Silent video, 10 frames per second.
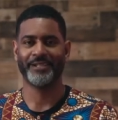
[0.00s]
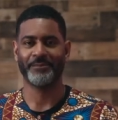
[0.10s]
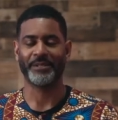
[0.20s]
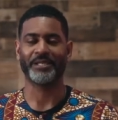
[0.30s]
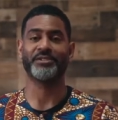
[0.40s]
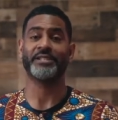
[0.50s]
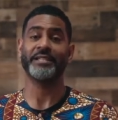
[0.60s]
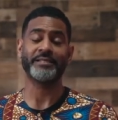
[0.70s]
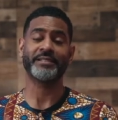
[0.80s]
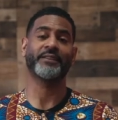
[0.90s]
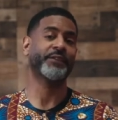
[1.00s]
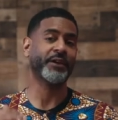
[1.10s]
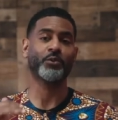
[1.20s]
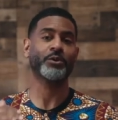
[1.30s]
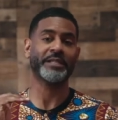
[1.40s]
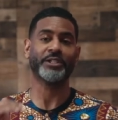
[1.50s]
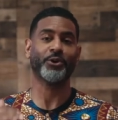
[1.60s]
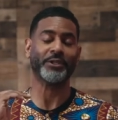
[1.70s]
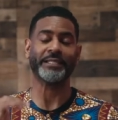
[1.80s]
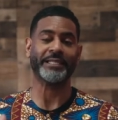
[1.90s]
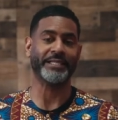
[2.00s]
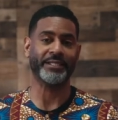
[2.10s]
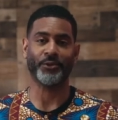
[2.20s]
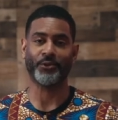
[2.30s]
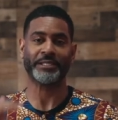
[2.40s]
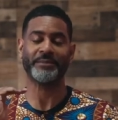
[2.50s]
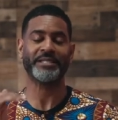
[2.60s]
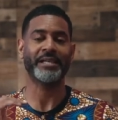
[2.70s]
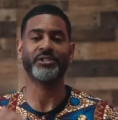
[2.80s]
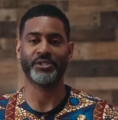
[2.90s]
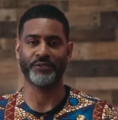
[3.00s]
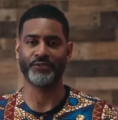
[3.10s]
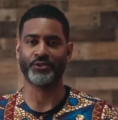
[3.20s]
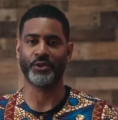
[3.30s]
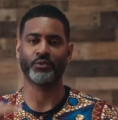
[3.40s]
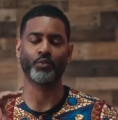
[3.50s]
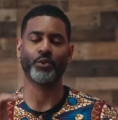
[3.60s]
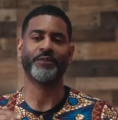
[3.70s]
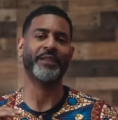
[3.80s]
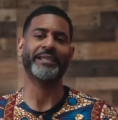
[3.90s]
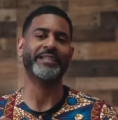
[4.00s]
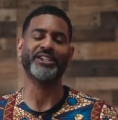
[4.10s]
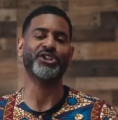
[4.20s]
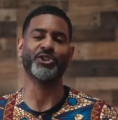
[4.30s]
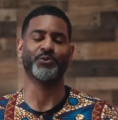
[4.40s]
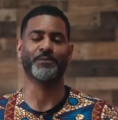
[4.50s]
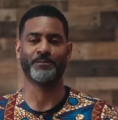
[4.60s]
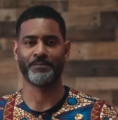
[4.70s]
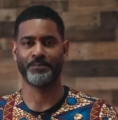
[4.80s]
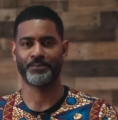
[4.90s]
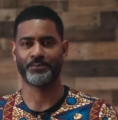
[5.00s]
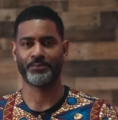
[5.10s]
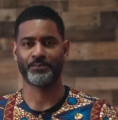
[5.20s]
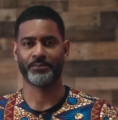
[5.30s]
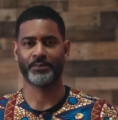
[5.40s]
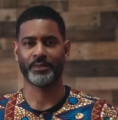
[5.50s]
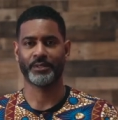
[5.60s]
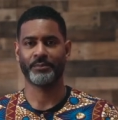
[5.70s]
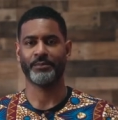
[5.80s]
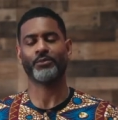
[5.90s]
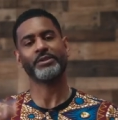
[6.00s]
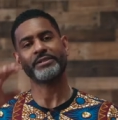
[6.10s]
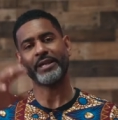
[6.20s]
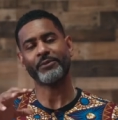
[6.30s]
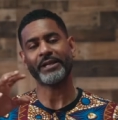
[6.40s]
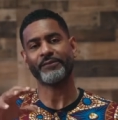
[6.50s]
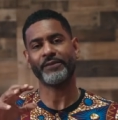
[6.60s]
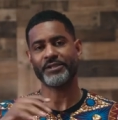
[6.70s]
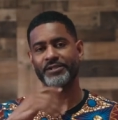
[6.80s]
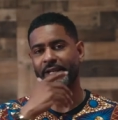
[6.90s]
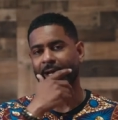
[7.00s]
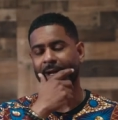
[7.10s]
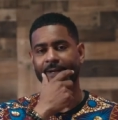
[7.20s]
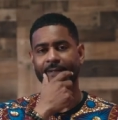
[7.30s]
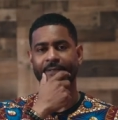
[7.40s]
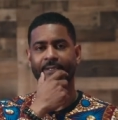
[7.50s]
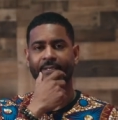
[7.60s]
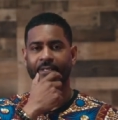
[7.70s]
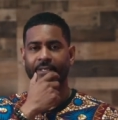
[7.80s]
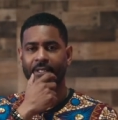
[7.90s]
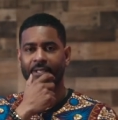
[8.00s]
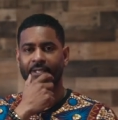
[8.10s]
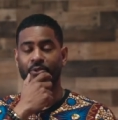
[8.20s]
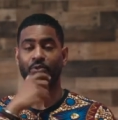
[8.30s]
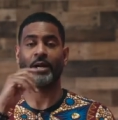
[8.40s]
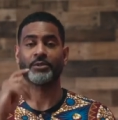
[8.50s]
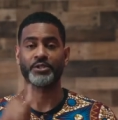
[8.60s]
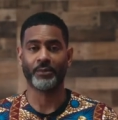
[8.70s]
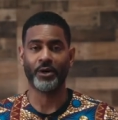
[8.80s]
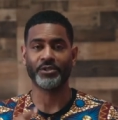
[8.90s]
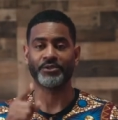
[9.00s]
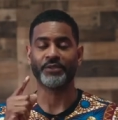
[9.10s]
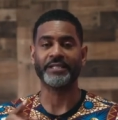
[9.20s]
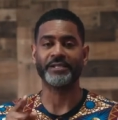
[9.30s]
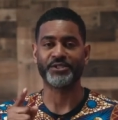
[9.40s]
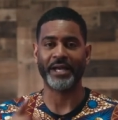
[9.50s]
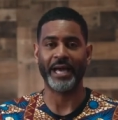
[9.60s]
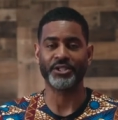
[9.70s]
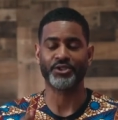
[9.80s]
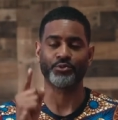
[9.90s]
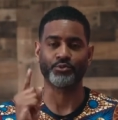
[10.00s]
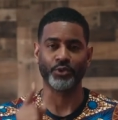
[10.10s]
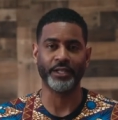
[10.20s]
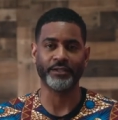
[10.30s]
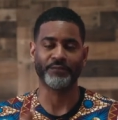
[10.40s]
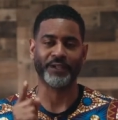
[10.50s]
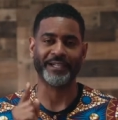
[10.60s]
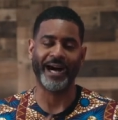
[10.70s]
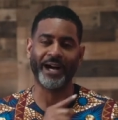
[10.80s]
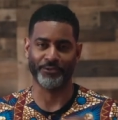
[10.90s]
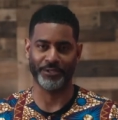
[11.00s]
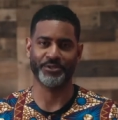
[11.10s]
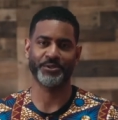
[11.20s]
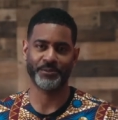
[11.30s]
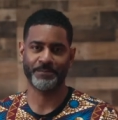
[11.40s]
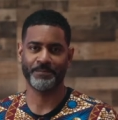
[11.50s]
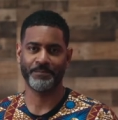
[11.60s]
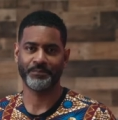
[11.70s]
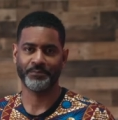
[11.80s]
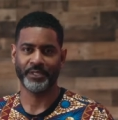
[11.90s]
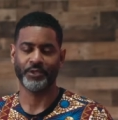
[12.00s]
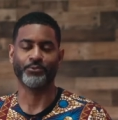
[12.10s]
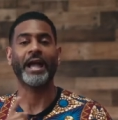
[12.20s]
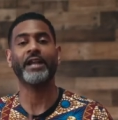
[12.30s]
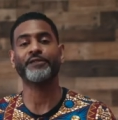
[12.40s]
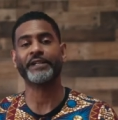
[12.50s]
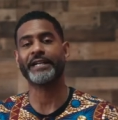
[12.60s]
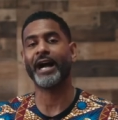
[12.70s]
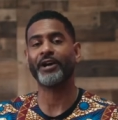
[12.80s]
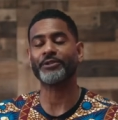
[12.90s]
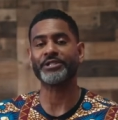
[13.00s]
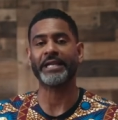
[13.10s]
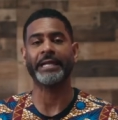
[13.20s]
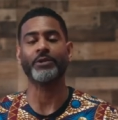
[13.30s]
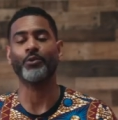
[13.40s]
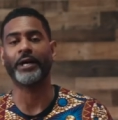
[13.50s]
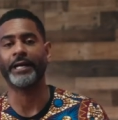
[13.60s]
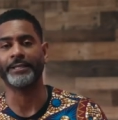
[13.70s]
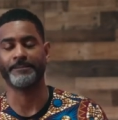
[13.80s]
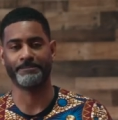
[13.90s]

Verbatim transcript: because he said that there will be no lid or limitations on what they can do. But it wasn't, they were not finished there. It was Robert Smalls who then decided to run for Congress. He ran for Congress and he won.